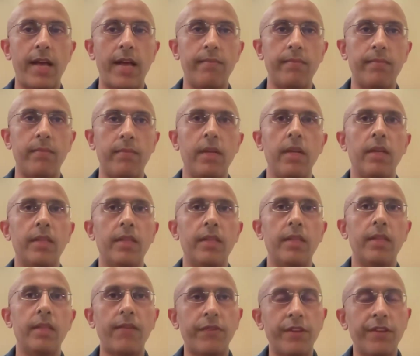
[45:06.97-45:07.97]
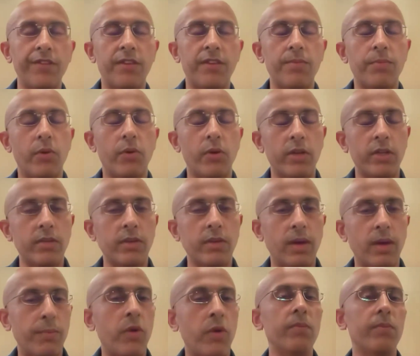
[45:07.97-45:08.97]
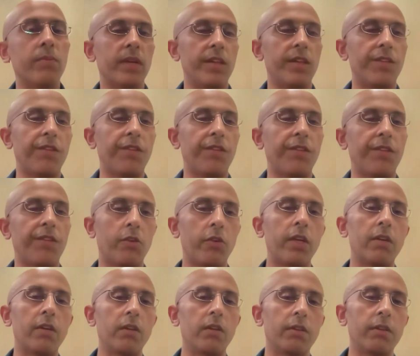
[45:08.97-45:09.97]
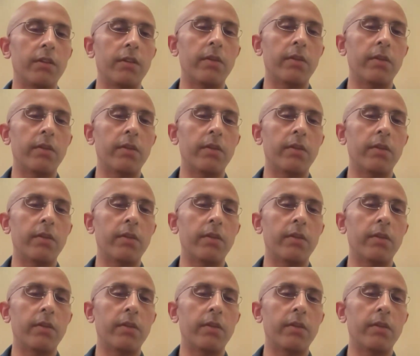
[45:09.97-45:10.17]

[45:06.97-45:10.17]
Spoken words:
that first appointment is so critical.